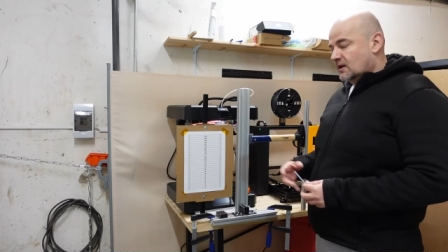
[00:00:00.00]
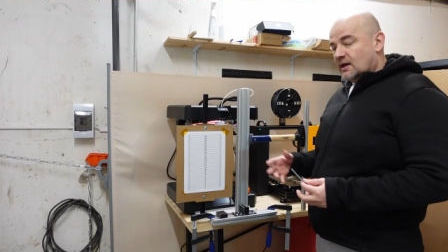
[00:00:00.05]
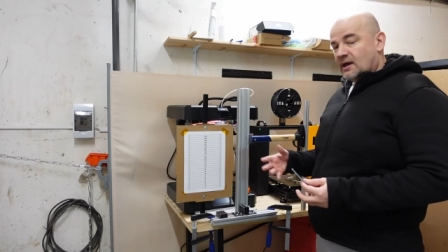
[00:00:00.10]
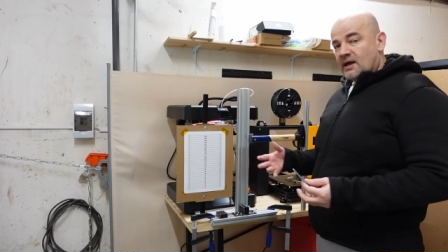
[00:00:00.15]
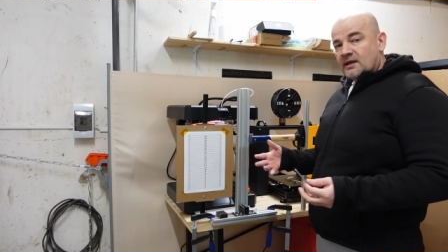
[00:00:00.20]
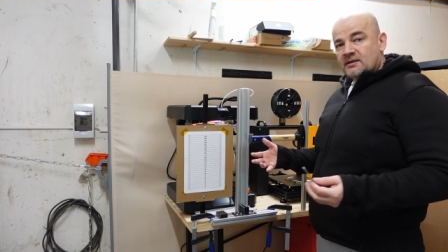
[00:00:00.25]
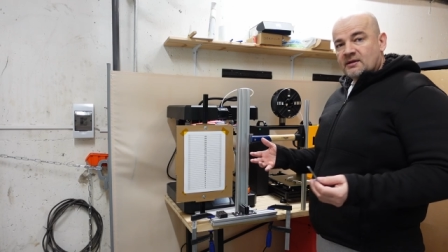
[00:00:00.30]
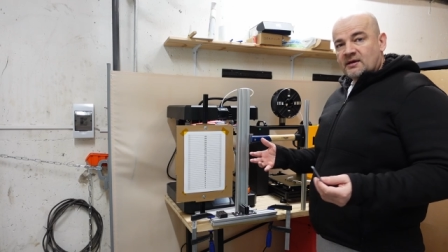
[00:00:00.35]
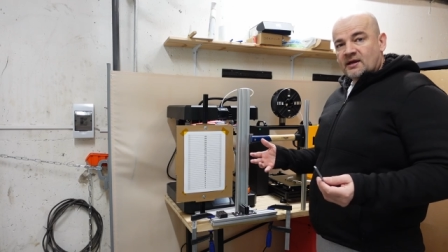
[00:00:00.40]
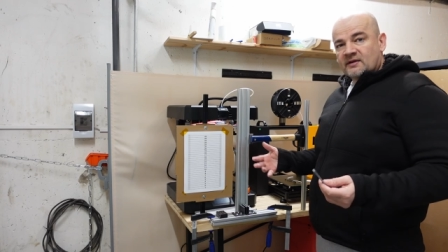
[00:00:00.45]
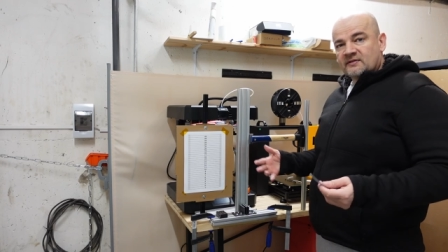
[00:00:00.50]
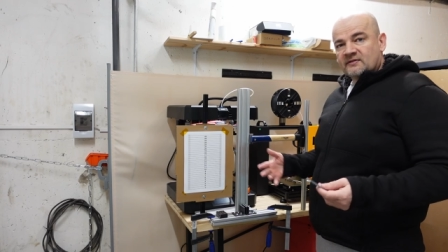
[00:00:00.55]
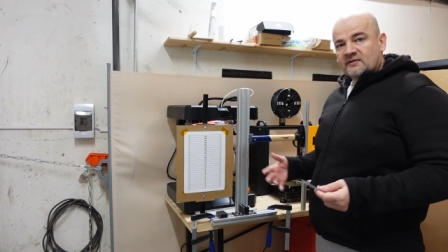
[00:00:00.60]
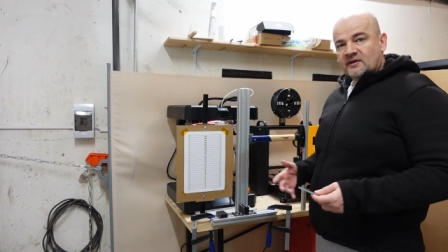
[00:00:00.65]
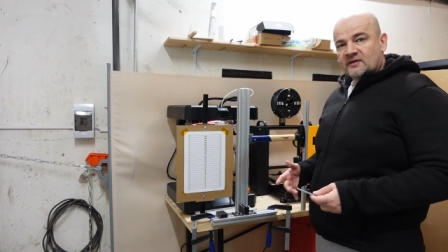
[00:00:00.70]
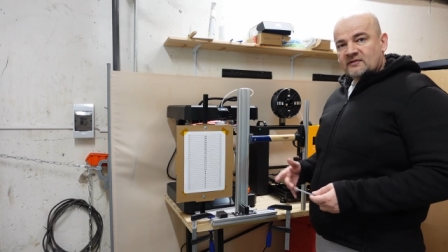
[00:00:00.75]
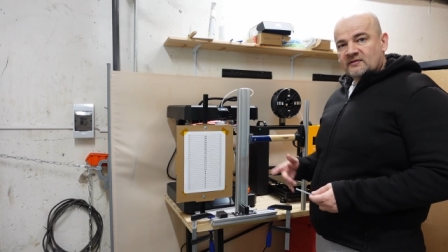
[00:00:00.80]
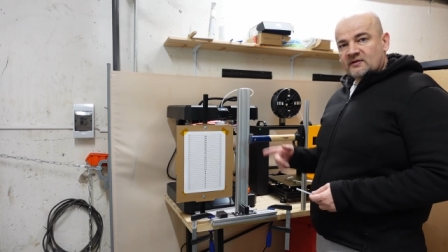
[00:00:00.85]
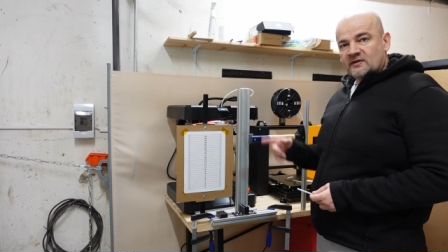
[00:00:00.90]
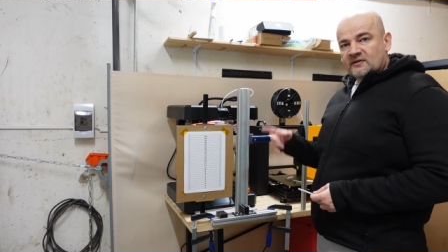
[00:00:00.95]
And the next
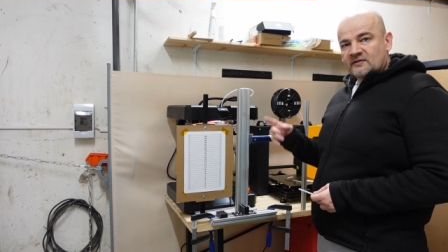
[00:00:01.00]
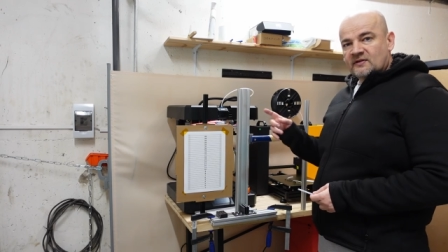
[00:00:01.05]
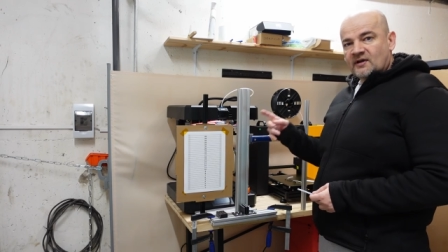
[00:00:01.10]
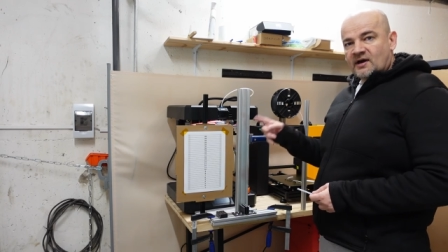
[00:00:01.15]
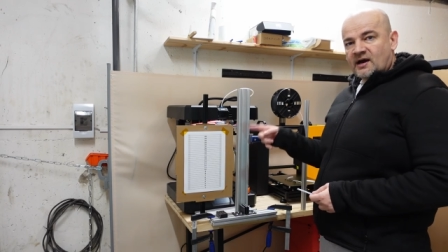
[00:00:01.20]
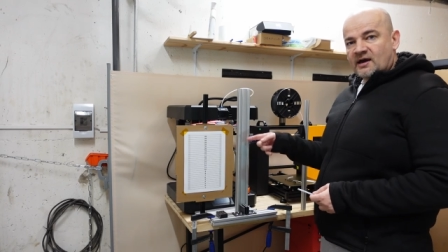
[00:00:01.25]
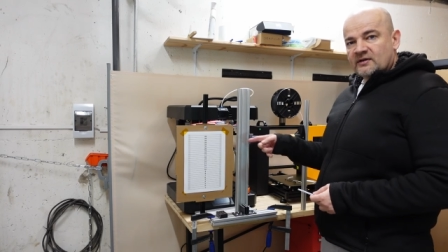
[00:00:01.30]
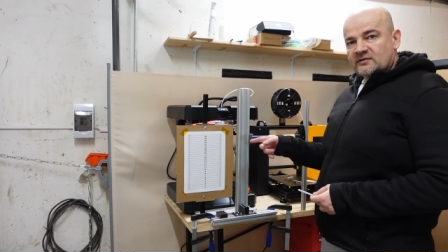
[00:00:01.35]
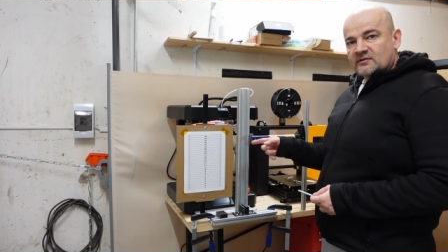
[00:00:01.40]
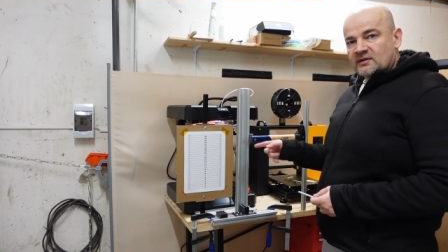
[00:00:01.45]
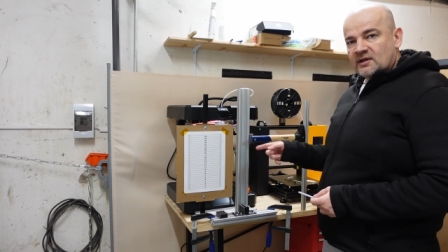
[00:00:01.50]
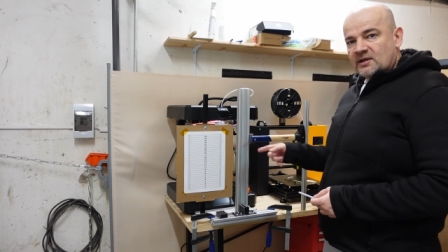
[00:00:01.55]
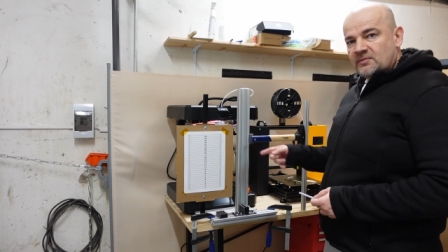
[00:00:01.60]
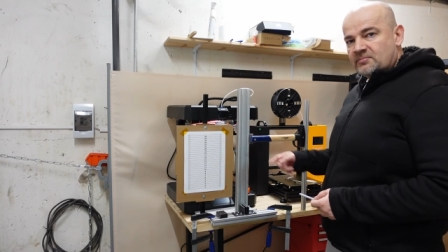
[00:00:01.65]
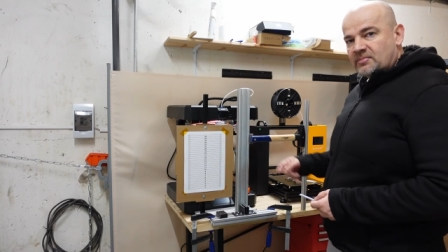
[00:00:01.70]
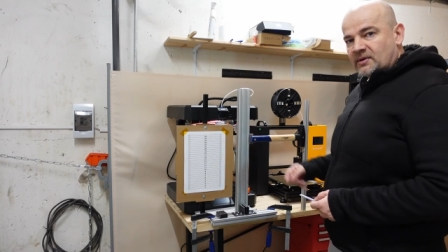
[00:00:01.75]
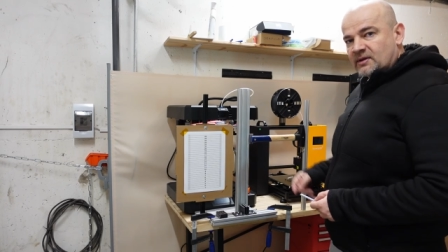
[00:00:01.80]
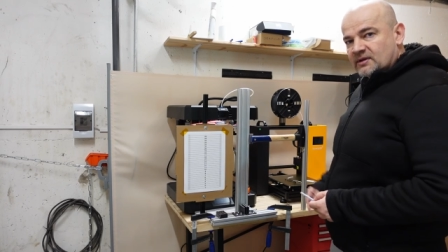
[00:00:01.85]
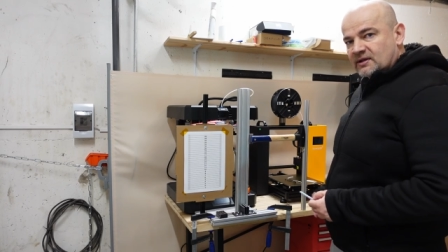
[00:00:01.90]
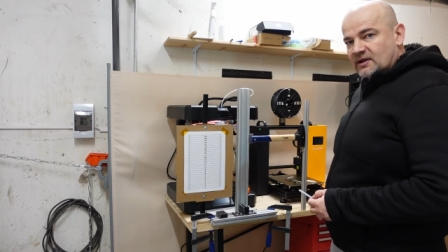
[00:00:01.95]
test is the ISO
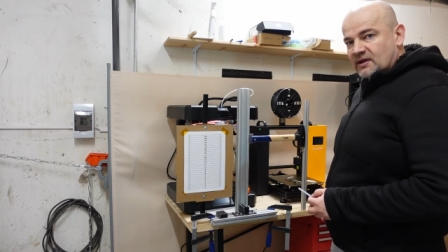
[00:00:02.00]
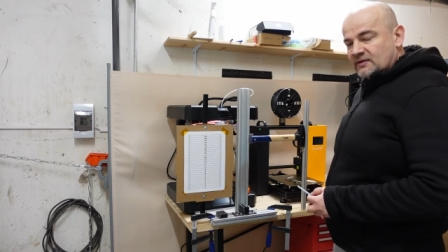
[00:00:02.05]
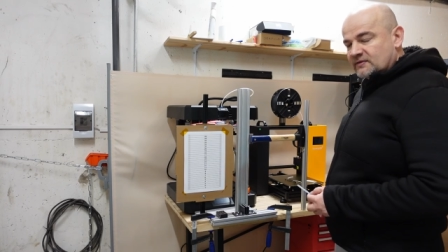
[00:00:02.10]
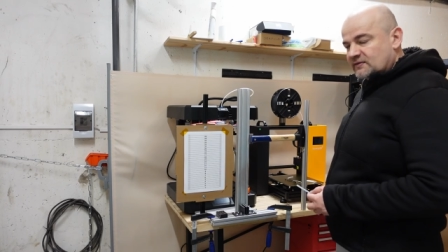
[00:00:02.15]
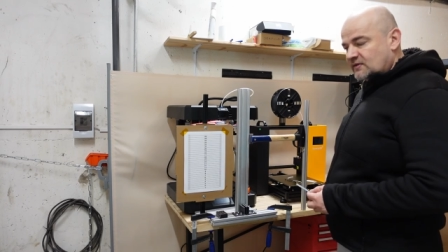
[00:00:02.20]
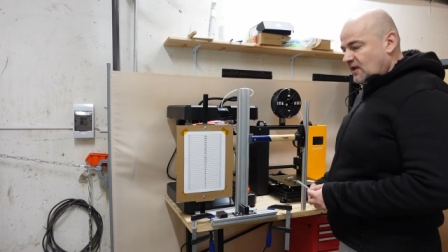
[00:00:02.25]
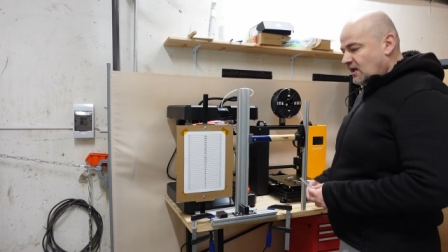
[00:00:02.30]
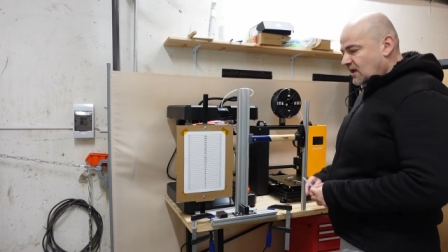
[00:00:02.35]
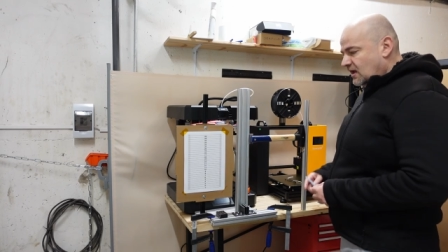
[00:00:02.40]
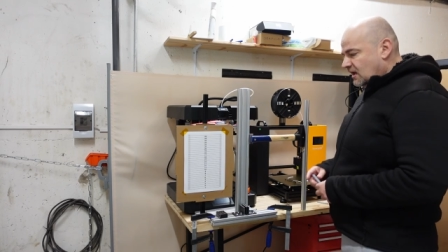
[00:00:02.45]
impact test.